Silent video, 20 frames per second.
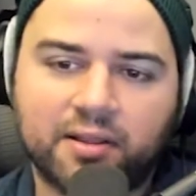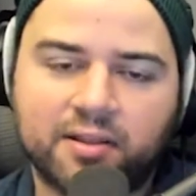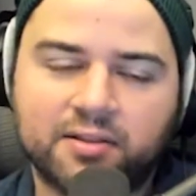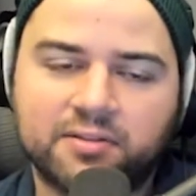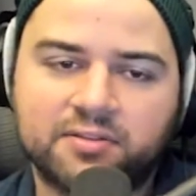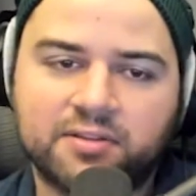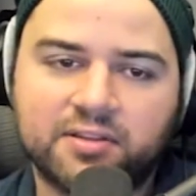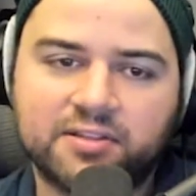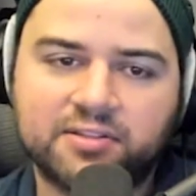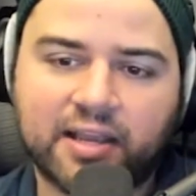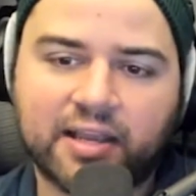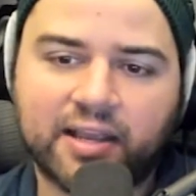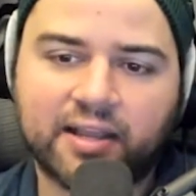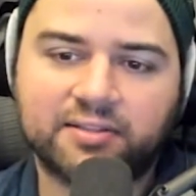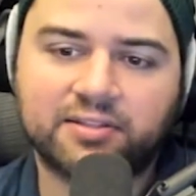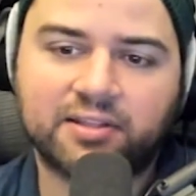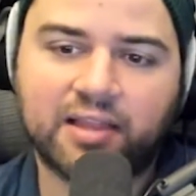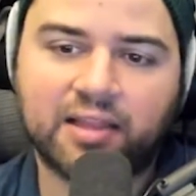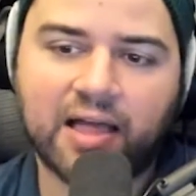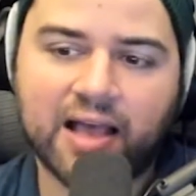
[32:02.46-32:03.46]
is the second
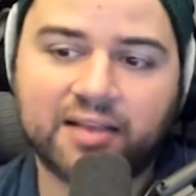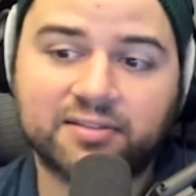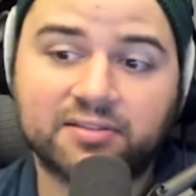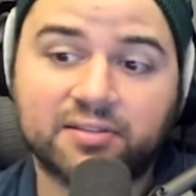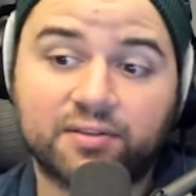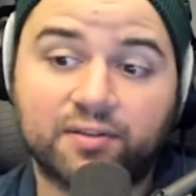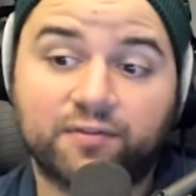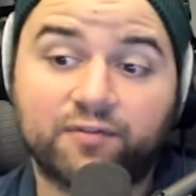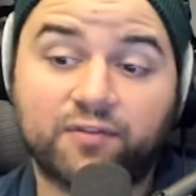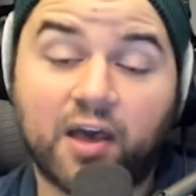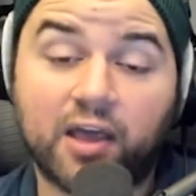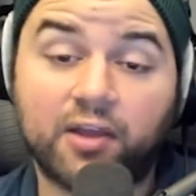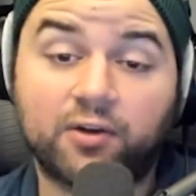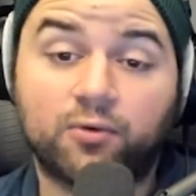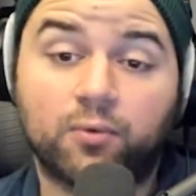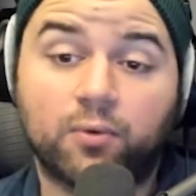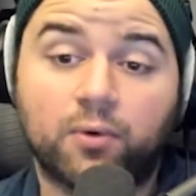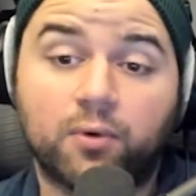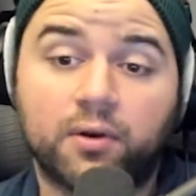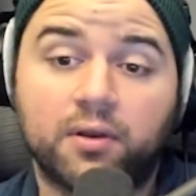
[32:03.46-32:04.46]
to last, and the
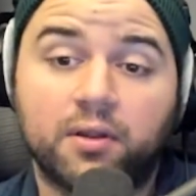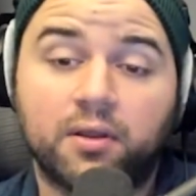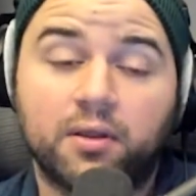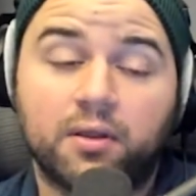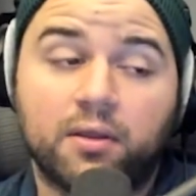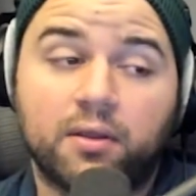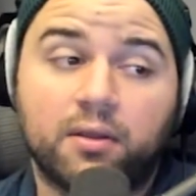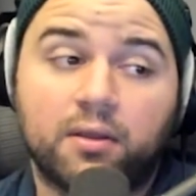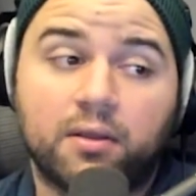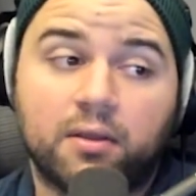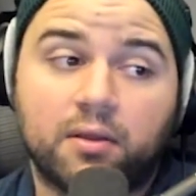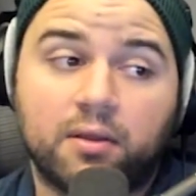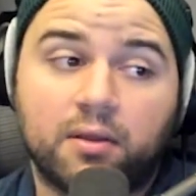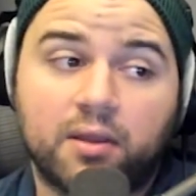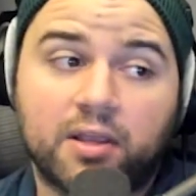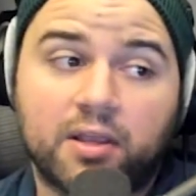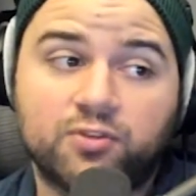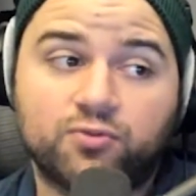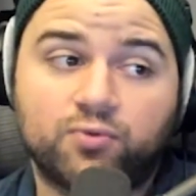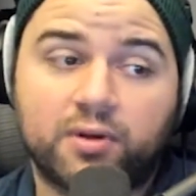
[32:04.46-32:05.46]
final one
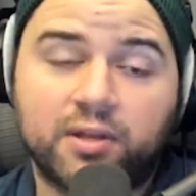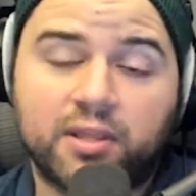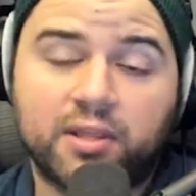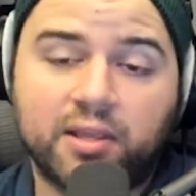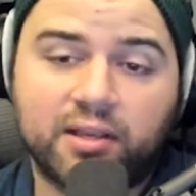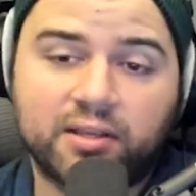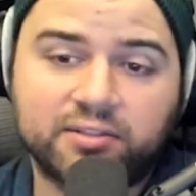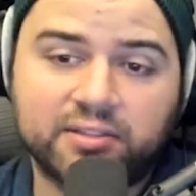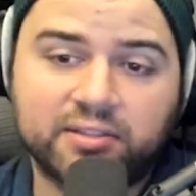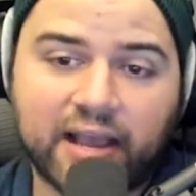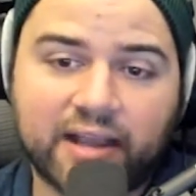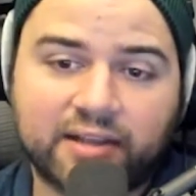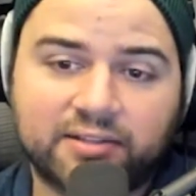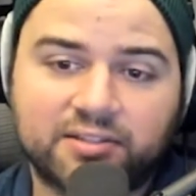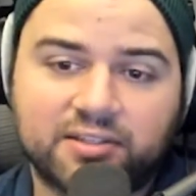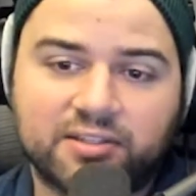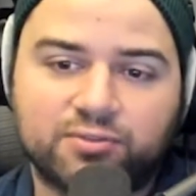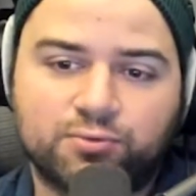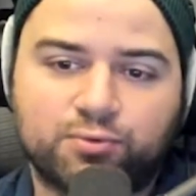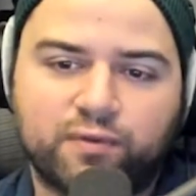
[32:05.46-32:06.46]
is when he
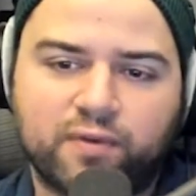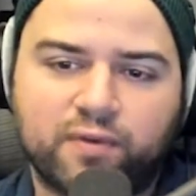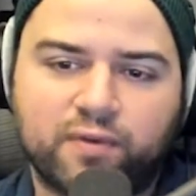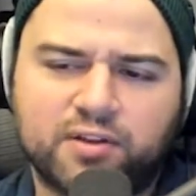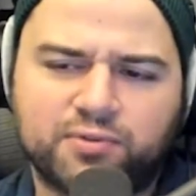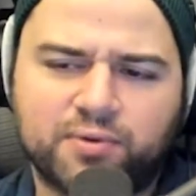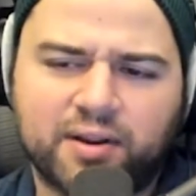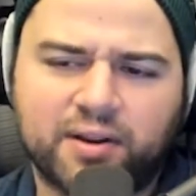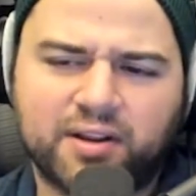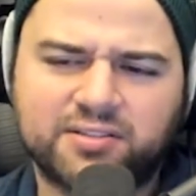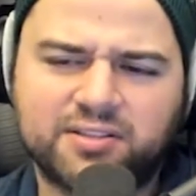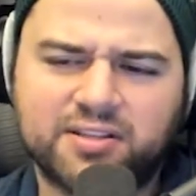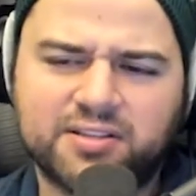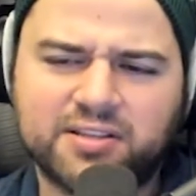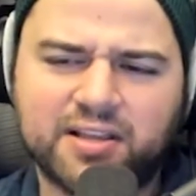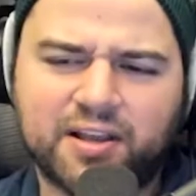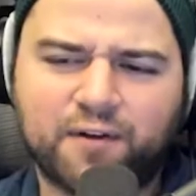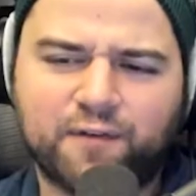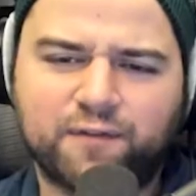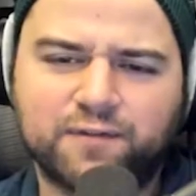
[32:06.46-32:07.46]
exacts his revenge, right? Because he's
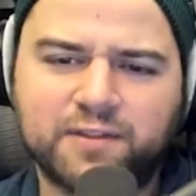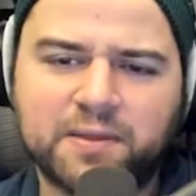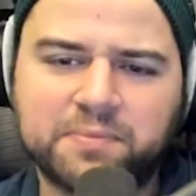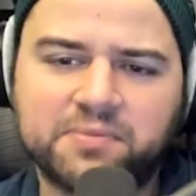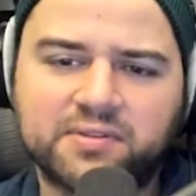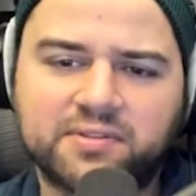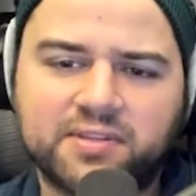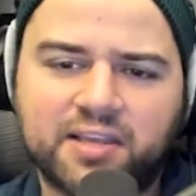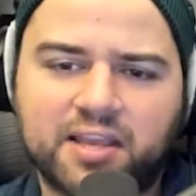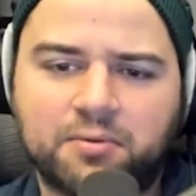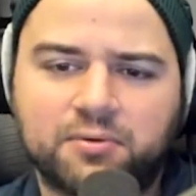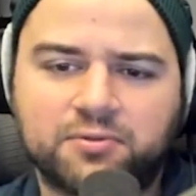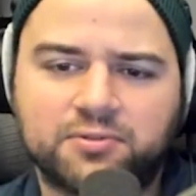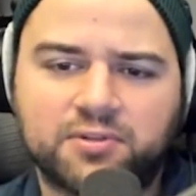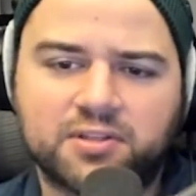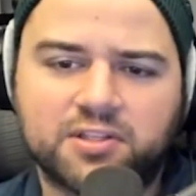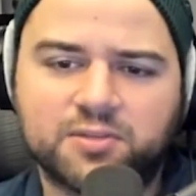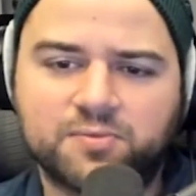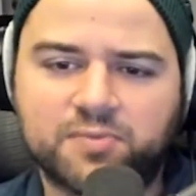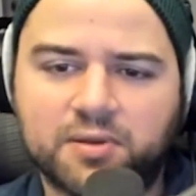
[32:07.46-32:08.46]
got to flip the tables
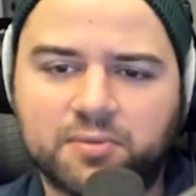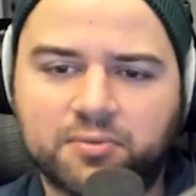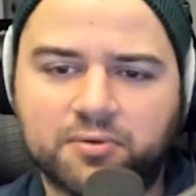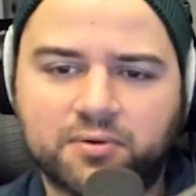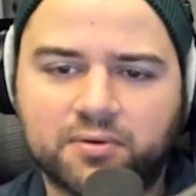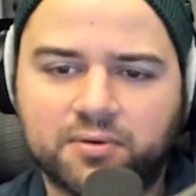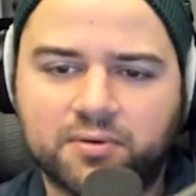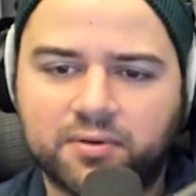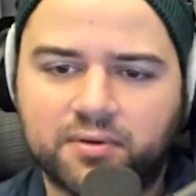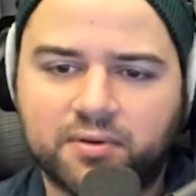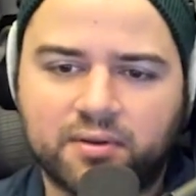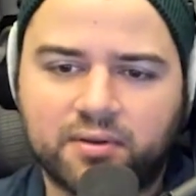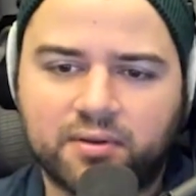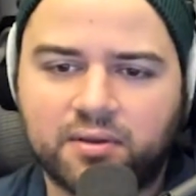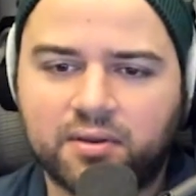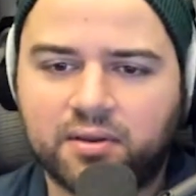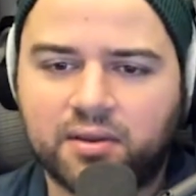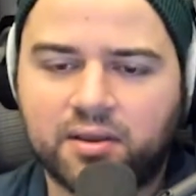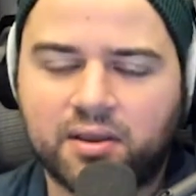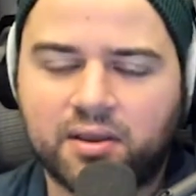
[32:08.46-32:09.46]
on these people.
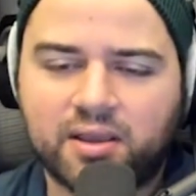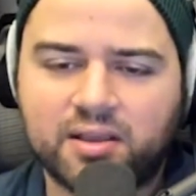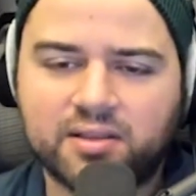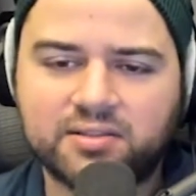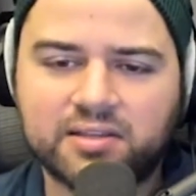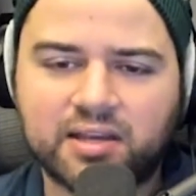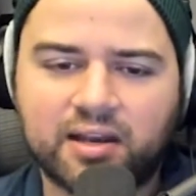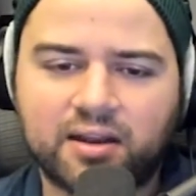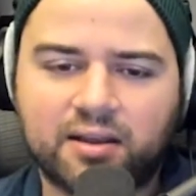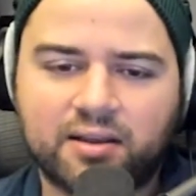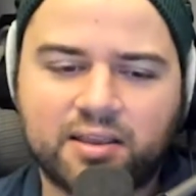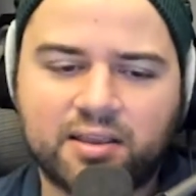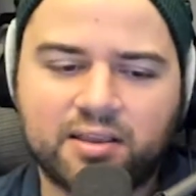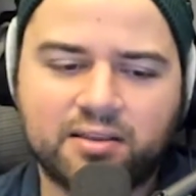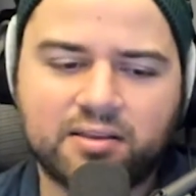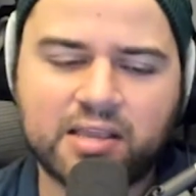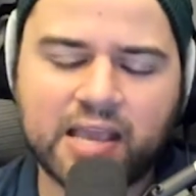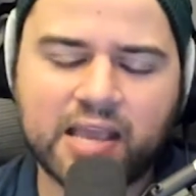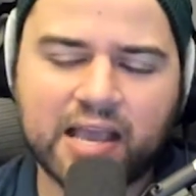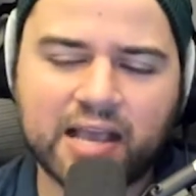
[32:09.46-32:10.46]
He's got to,
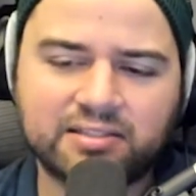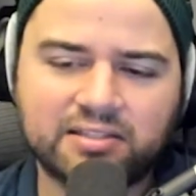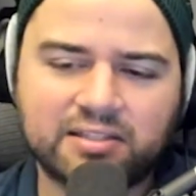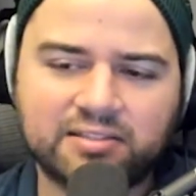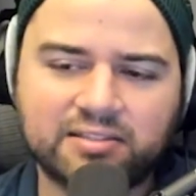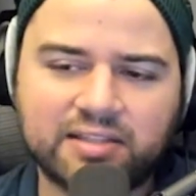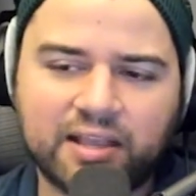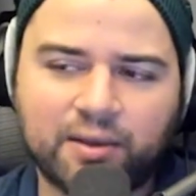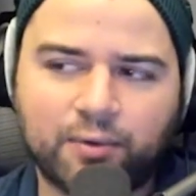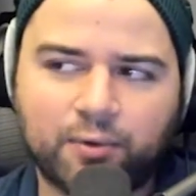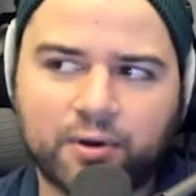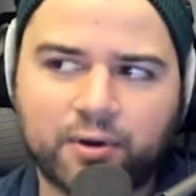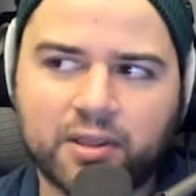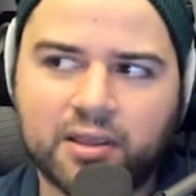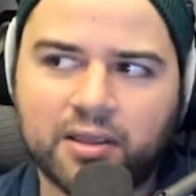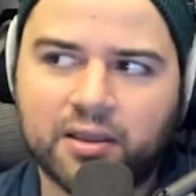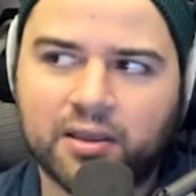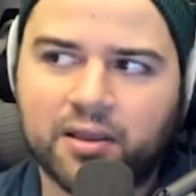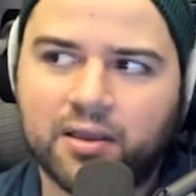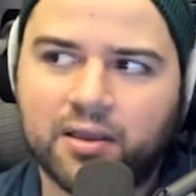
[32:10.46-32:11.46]
he has this thing where he